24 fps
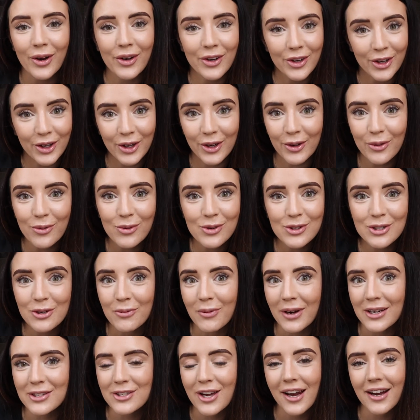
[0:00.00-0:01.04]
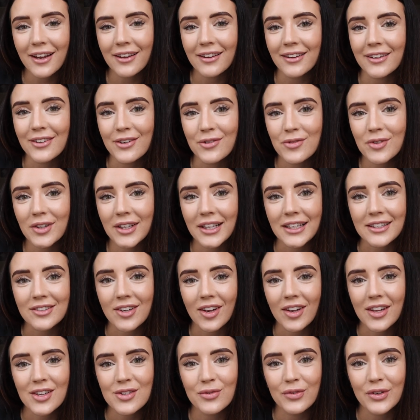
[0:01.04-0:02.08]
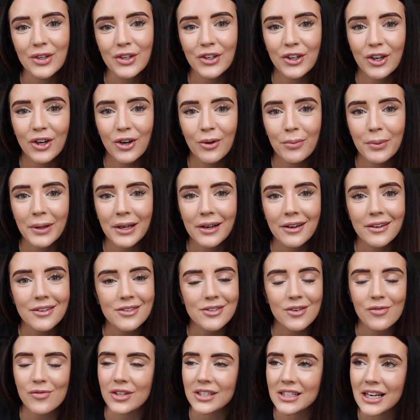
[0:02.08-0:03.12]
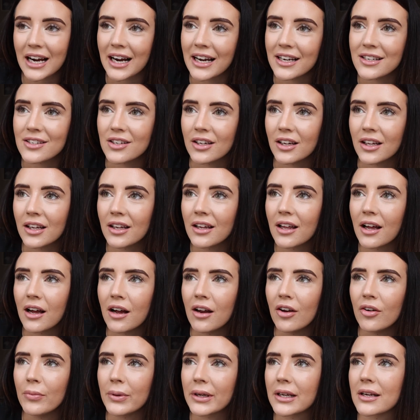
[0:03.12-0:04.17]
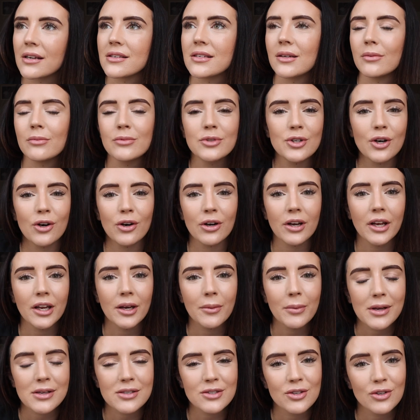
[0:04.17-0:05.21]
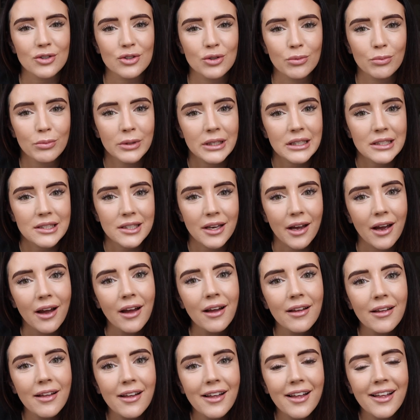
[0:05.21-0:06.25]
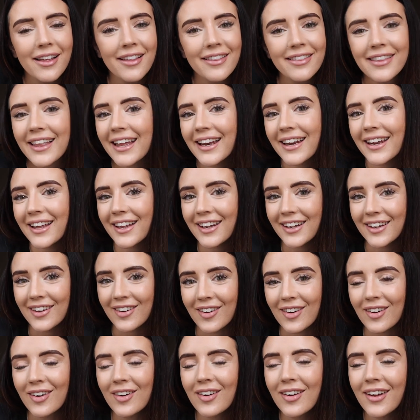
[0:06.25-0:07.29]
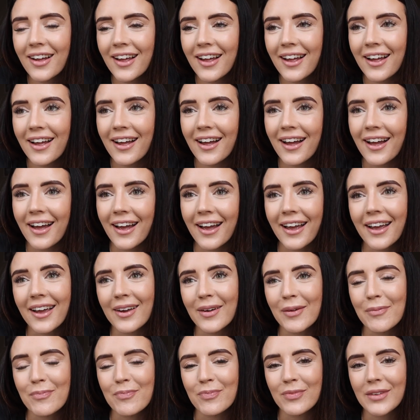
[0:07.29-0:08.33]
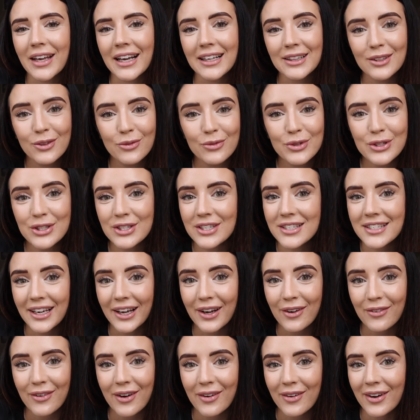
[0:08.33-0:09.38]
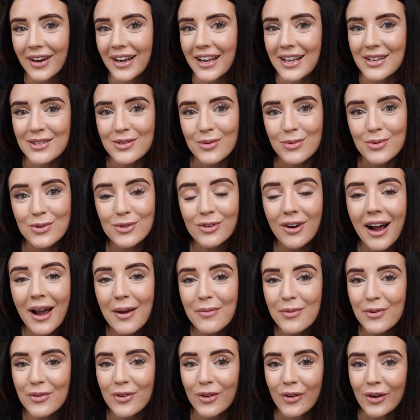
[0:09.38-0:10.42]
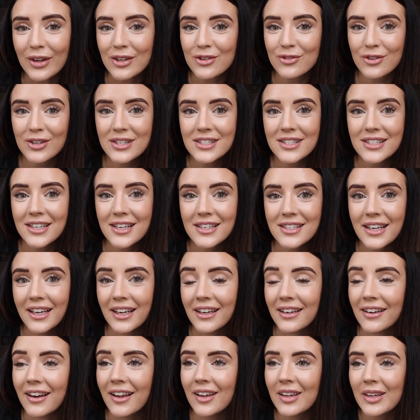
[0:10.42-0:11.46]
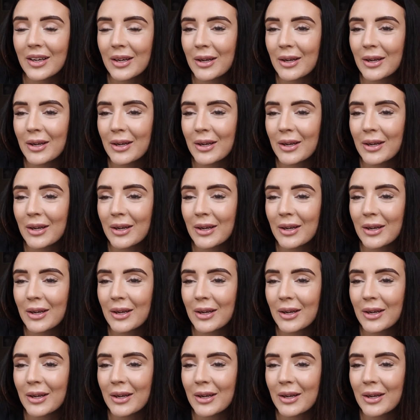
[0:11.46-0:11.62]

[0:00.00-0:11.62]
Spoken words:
you are new to my channel and you've clicked on this video because of the title and because I'm talking about social media, then hello. I'd love you to stick around and hit subscribe if you're interested in